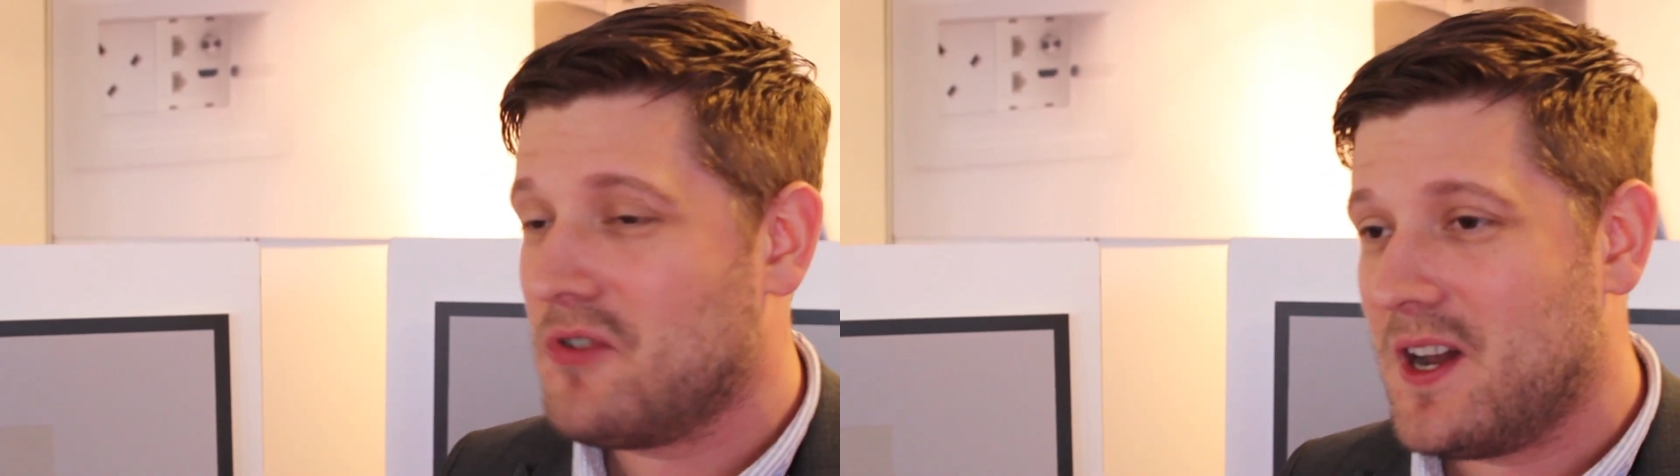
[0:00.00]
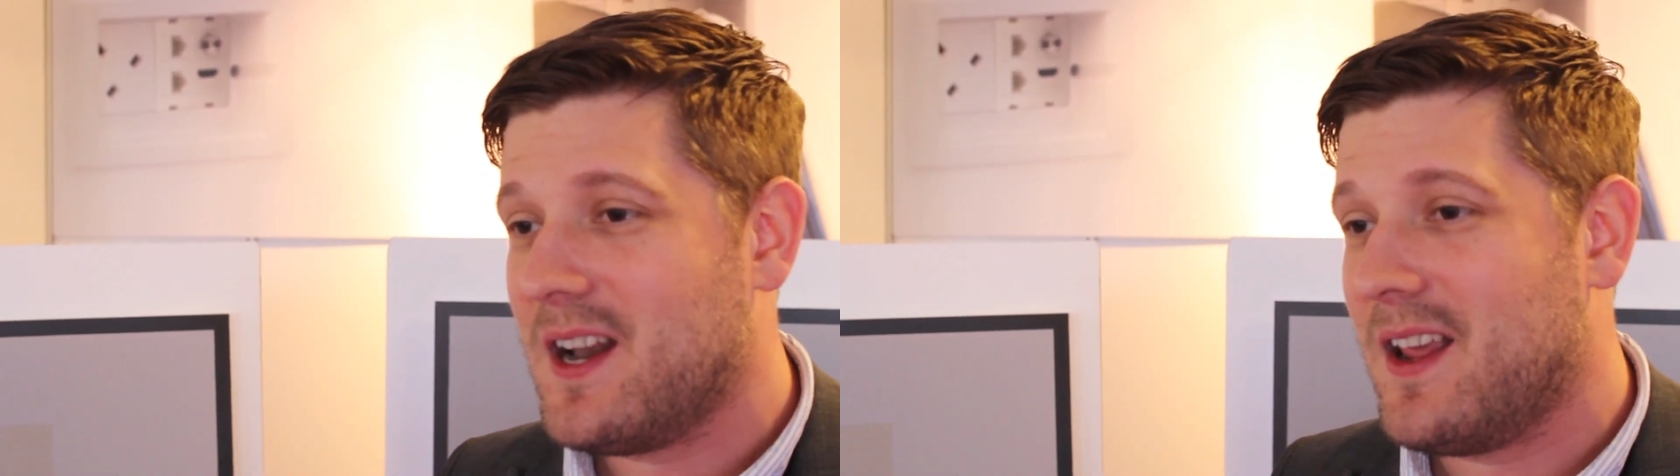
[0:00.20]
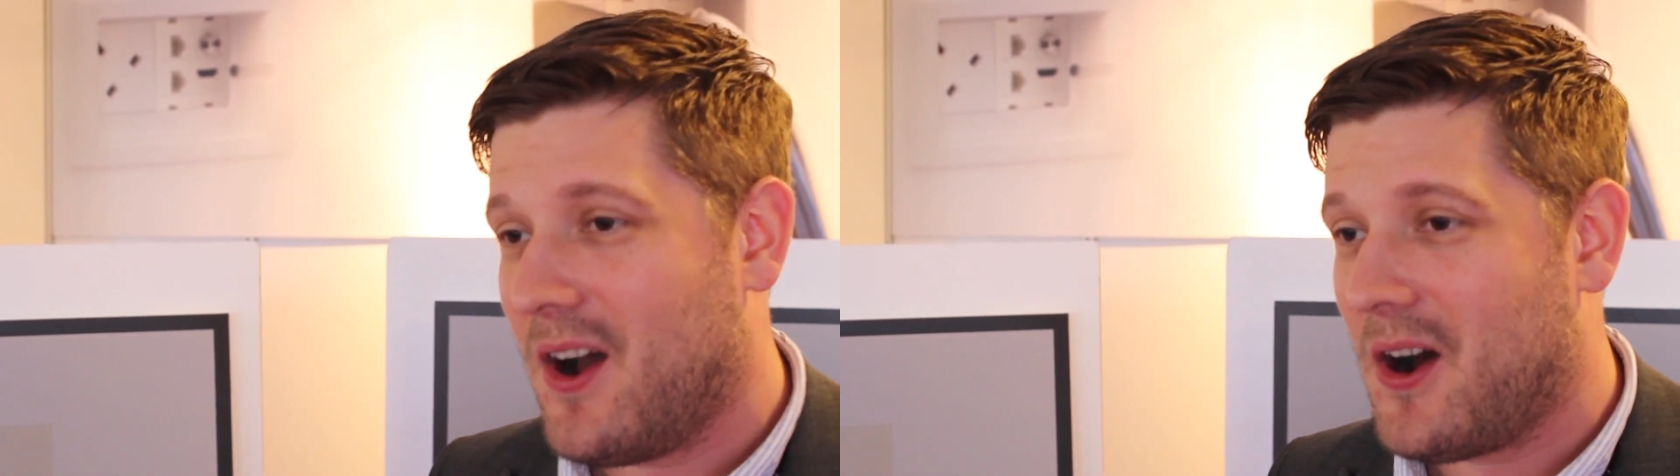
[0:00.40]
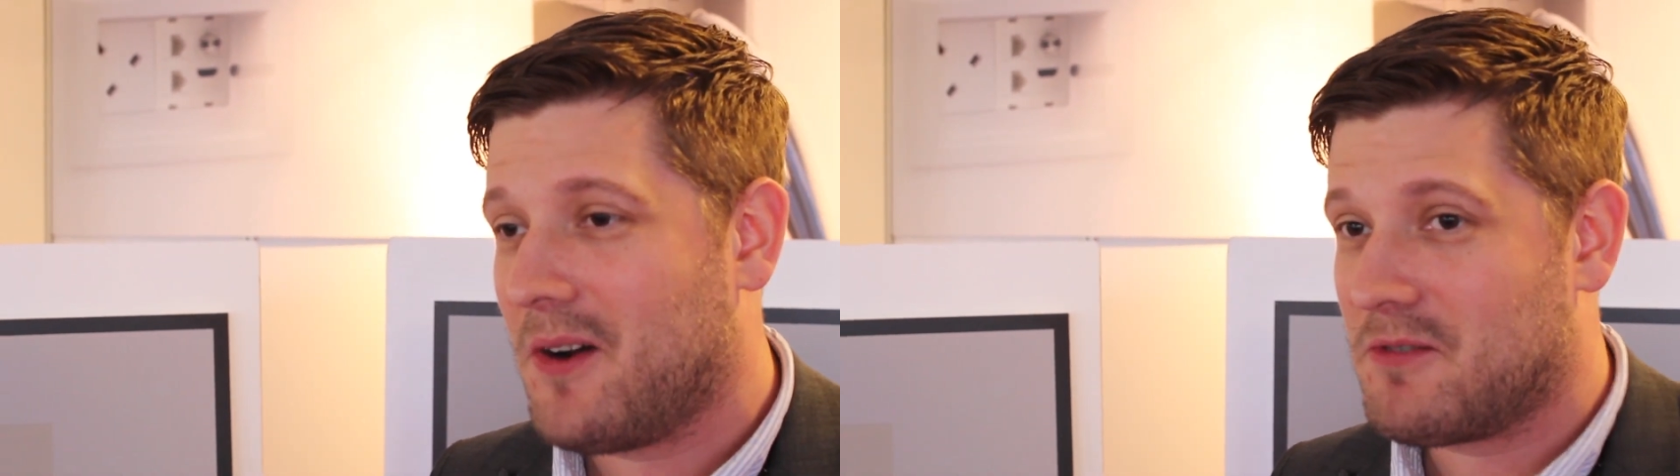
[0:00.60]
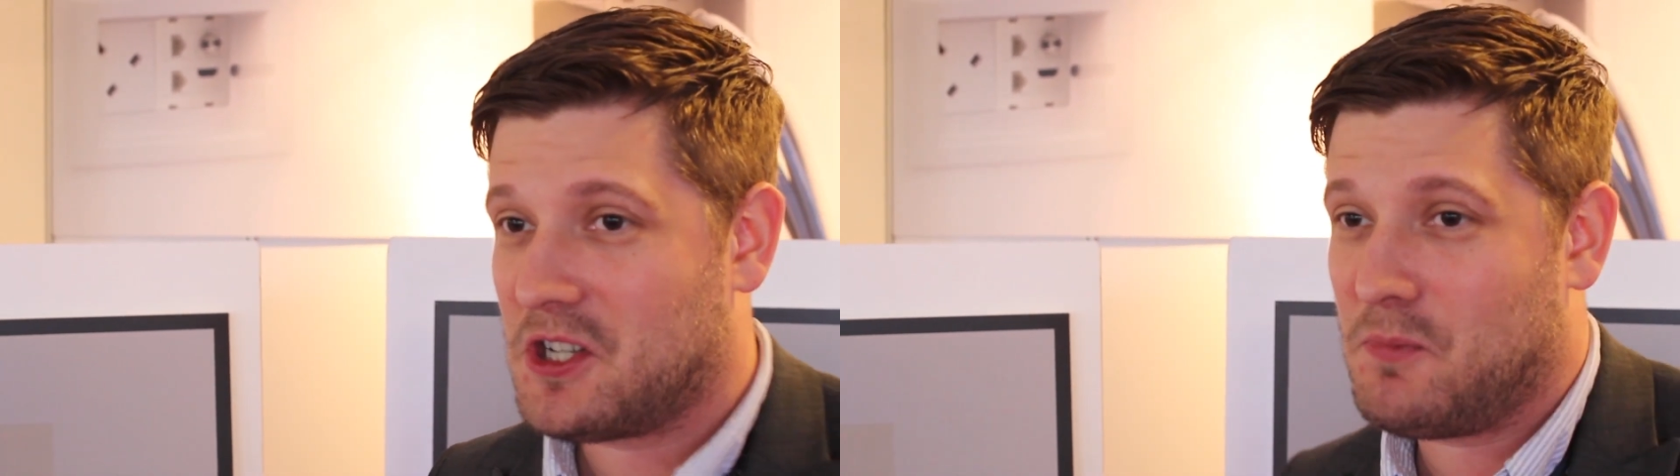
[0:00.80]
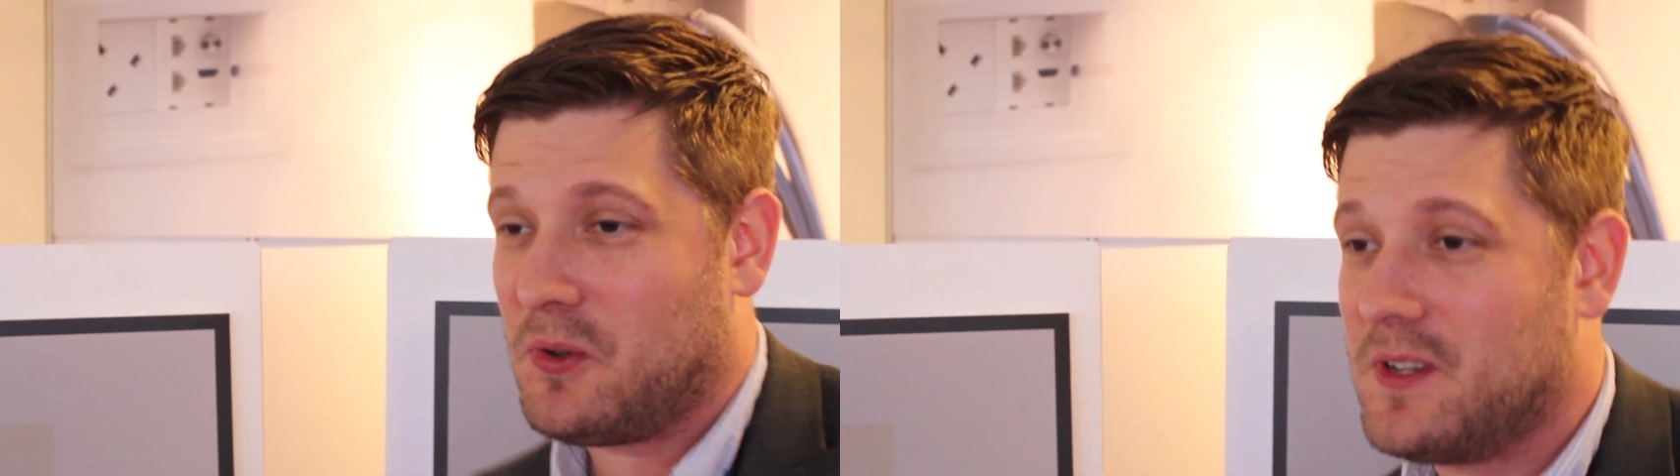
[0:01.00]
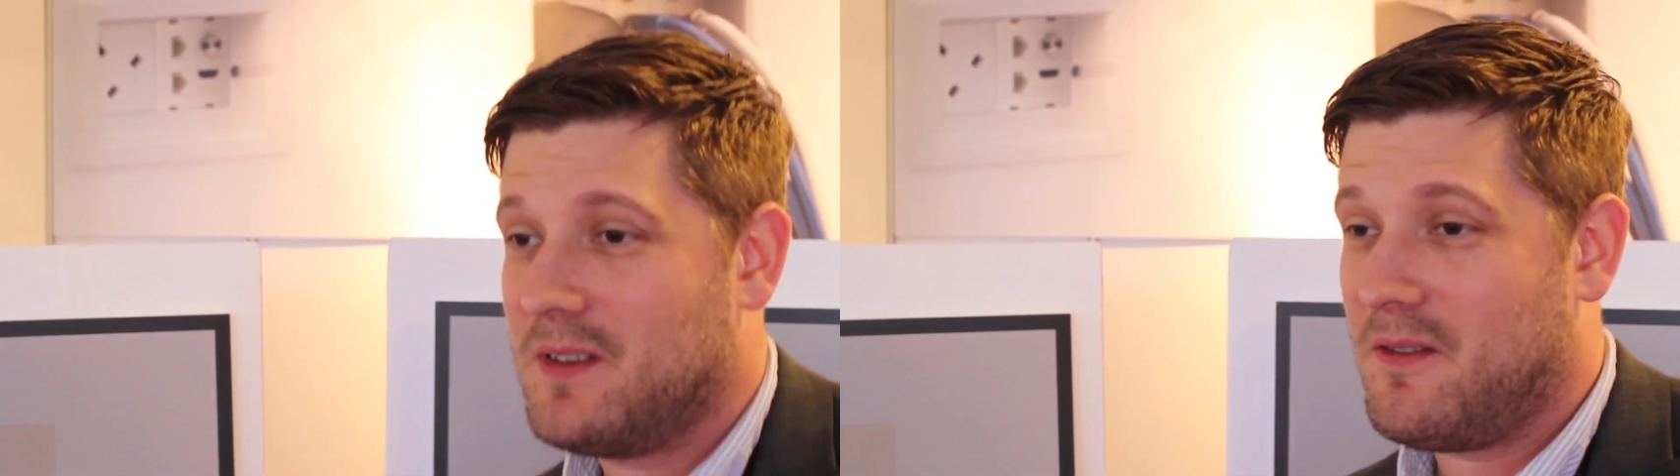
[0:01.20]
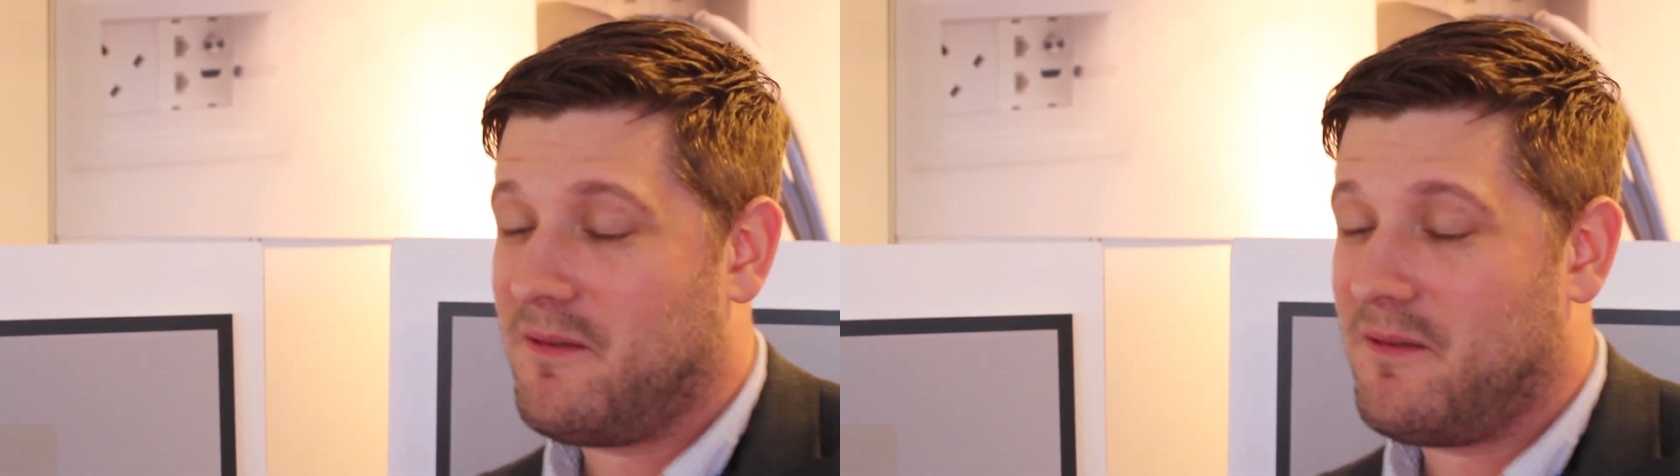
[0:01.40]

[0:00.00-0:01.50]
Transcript: really are responding